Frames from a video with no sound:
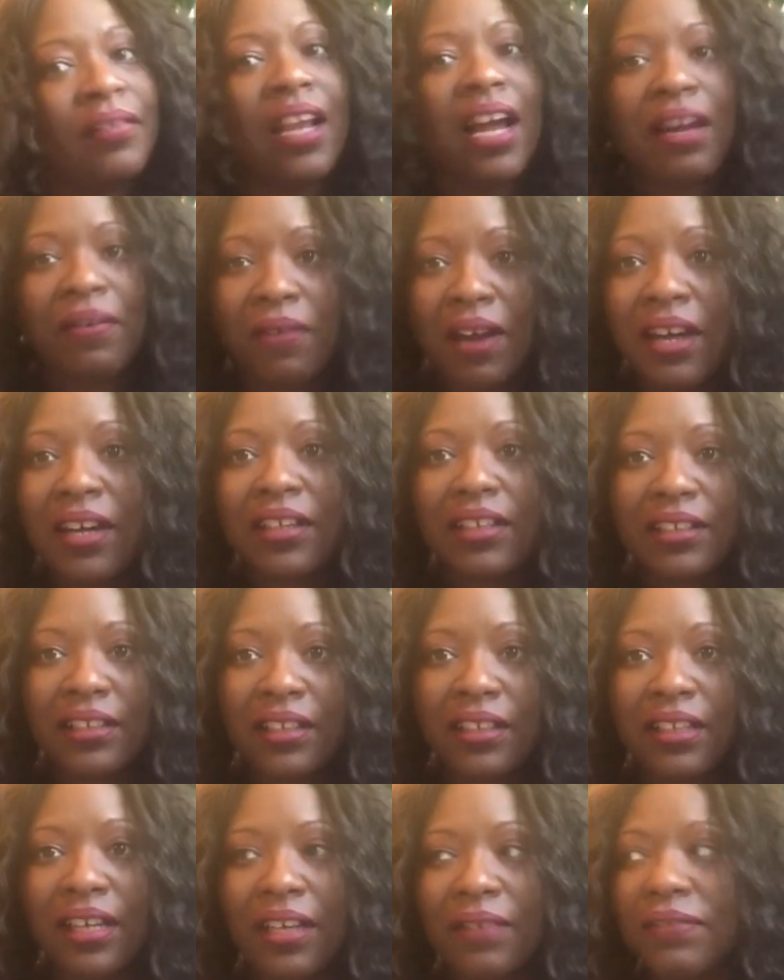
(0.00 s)
ironically
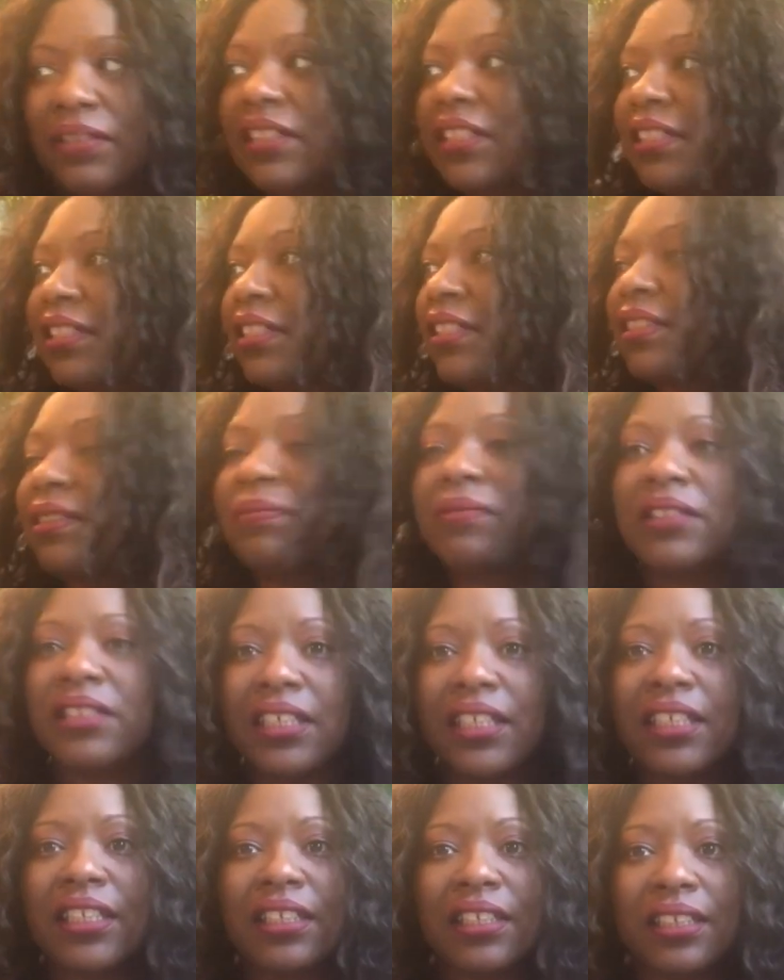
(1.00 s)
enough, this is
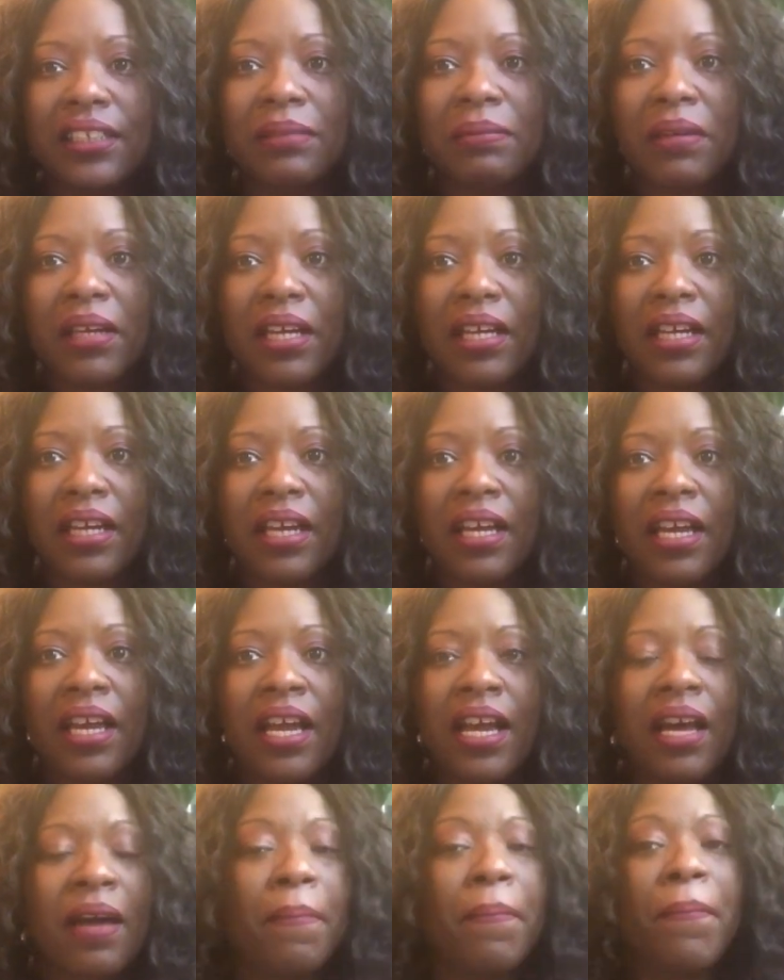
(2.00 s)
ridiculous, but
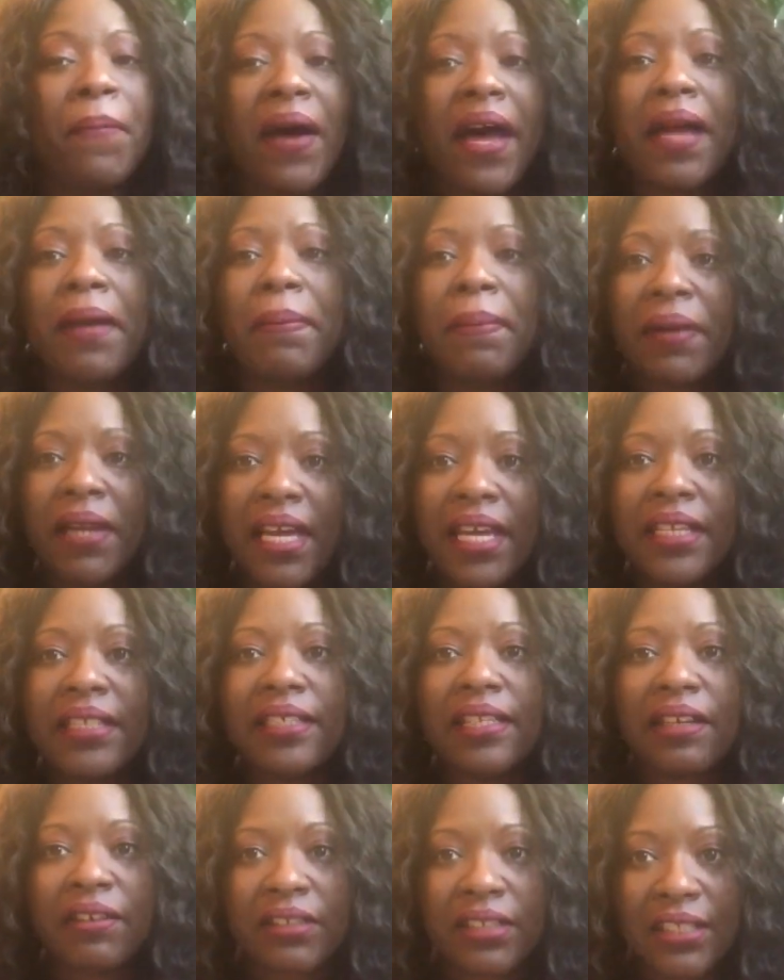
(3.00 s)
my plants
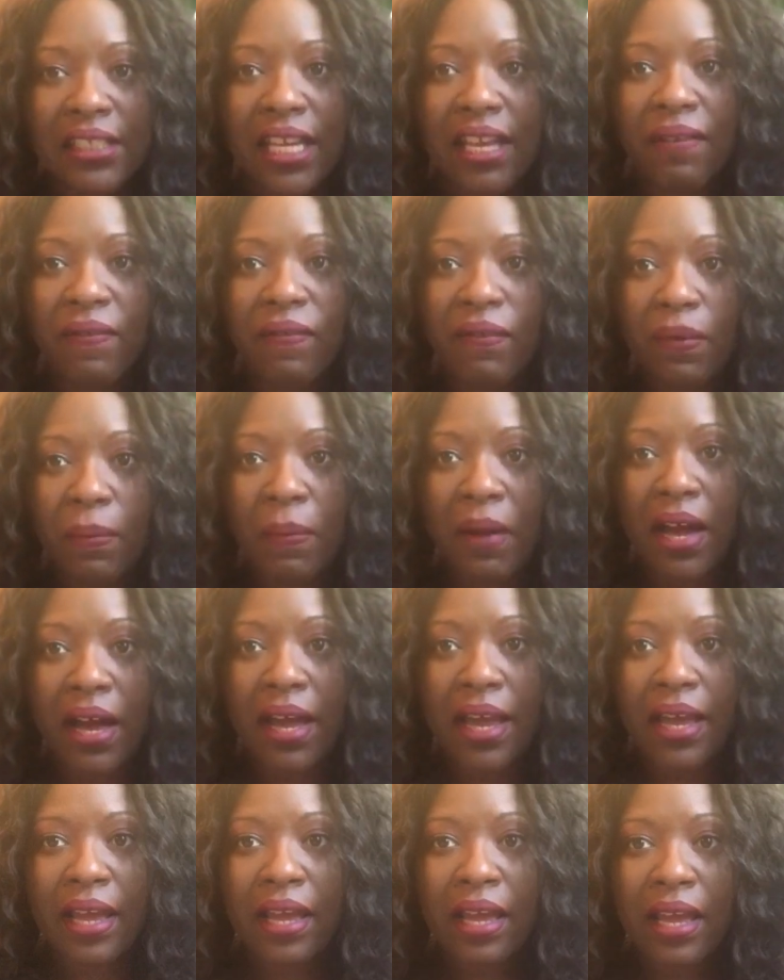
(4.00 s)
that are safe for
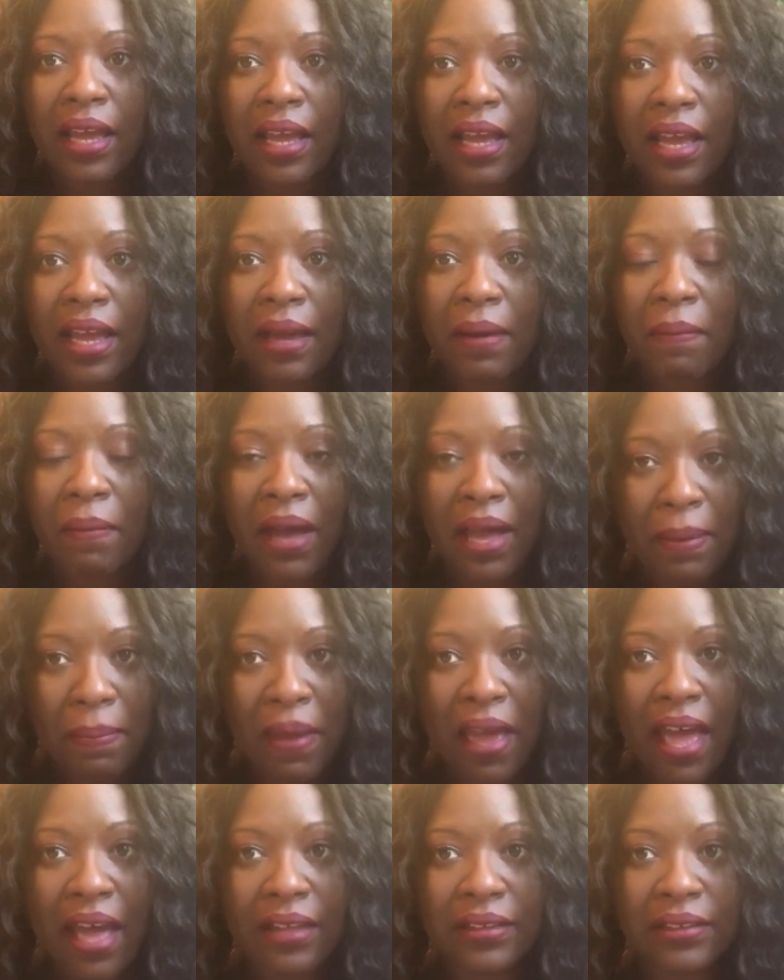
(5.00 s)
my
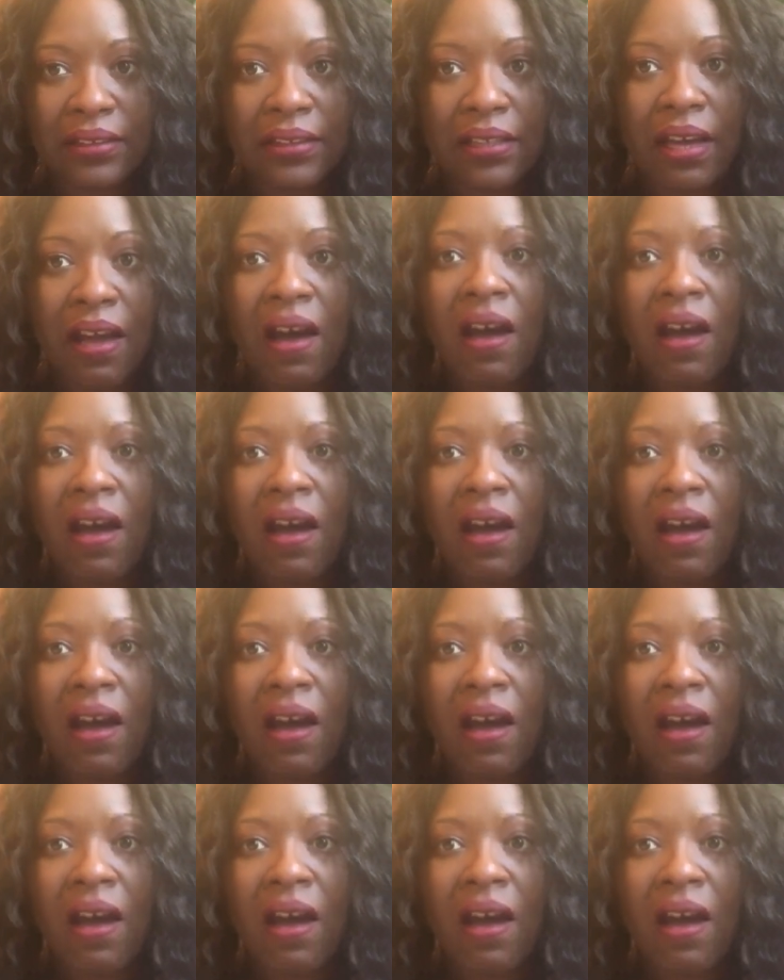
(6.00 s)
pets